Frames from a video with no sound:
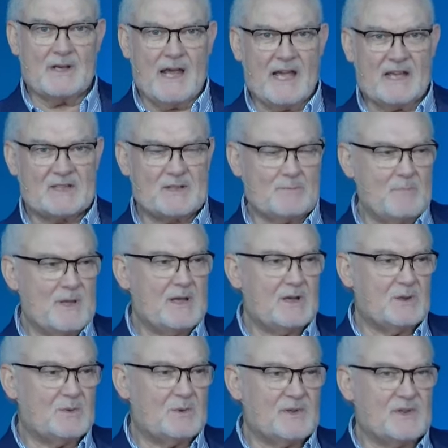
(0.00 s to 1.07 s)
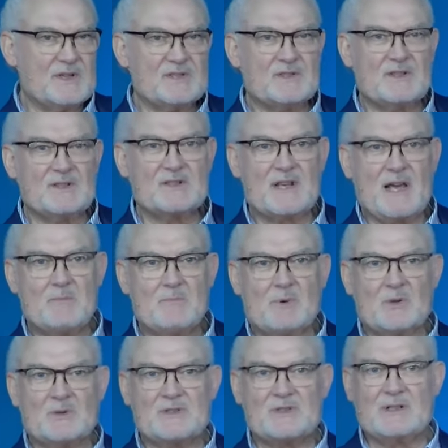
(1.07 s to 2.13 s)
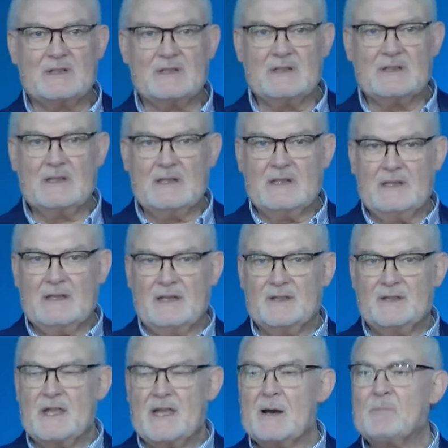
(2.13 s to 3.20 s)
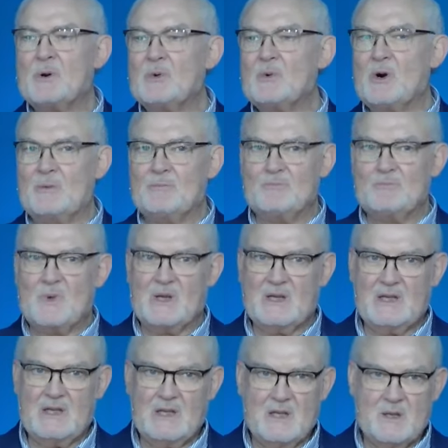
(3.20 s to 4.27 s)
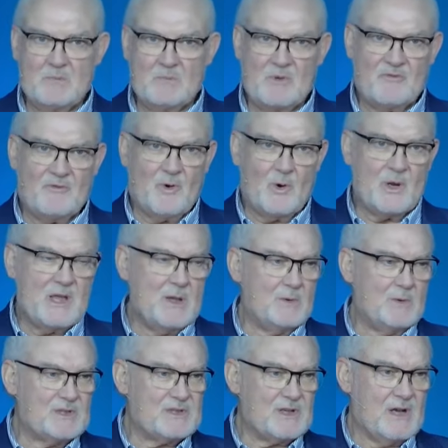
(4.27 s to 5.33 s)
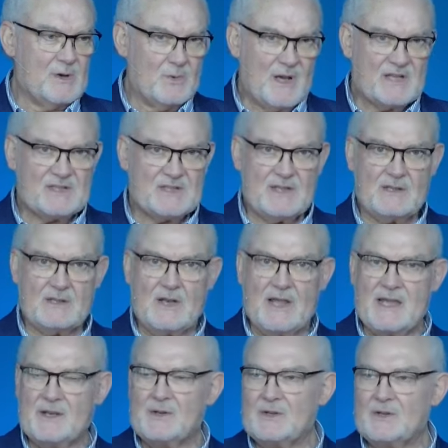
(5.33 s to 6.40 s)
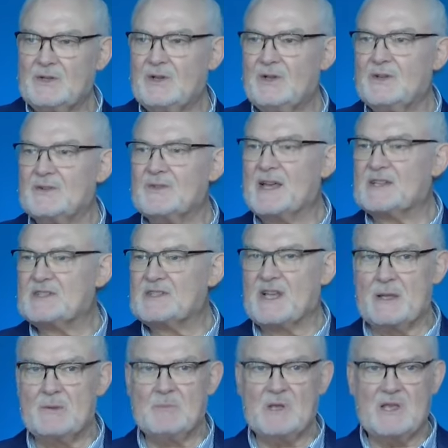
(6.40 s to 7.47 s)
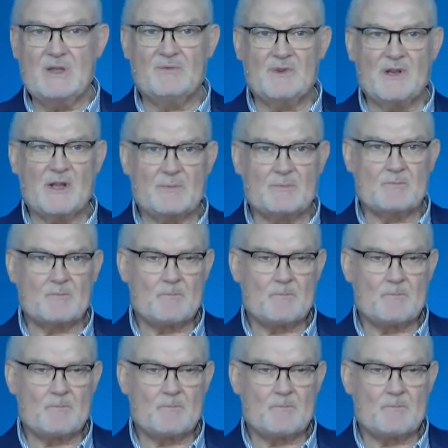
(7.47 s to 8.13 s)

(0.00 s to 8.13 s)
last meal with his disciples in the upper room before he was arrested later that same evening.